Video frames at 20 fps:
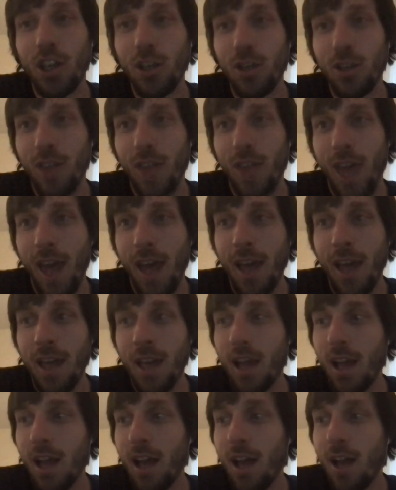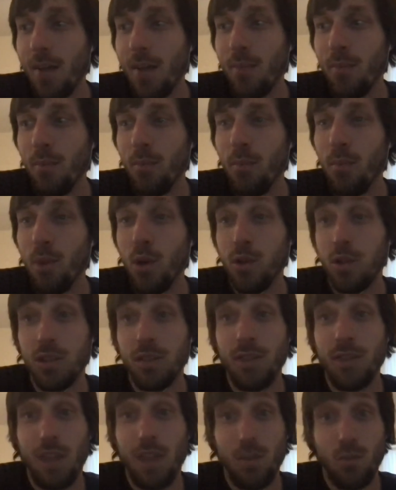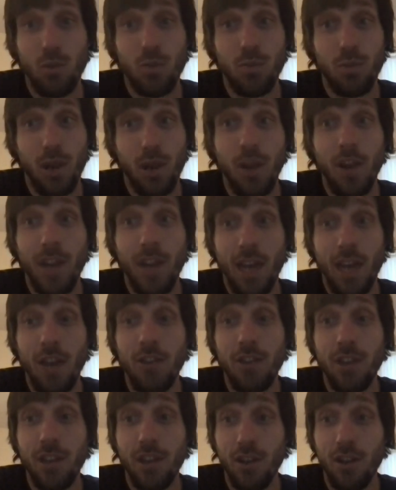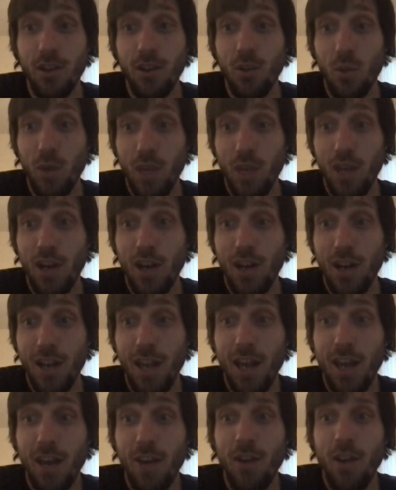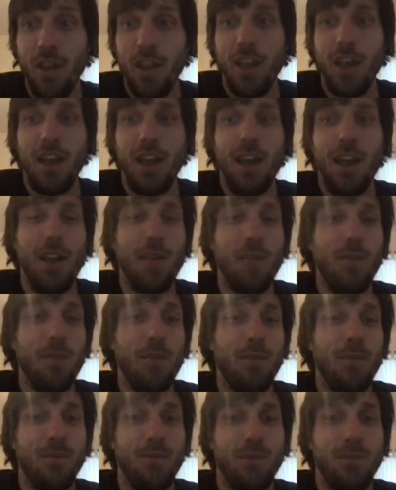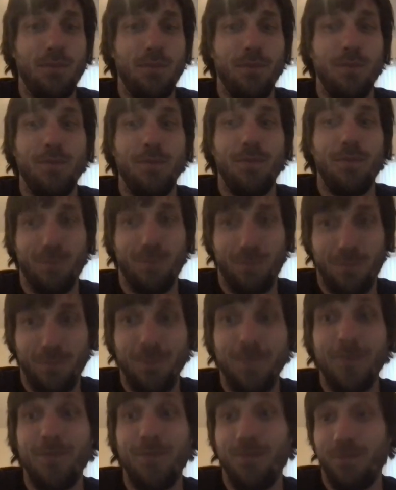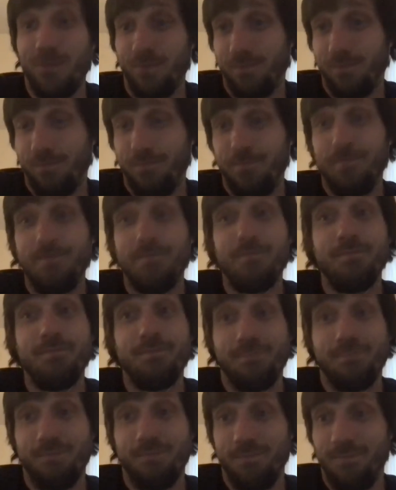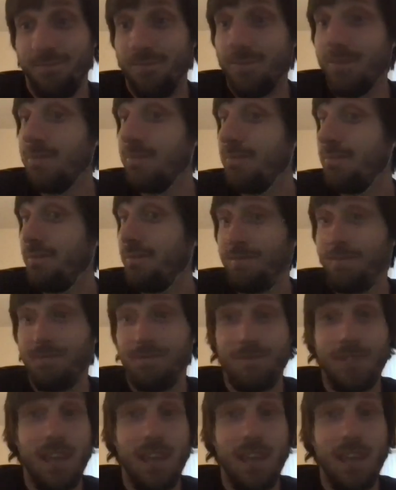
that most of them were probably healthier than we are now. And probably happier too. Not drones at a job that they hate, probably.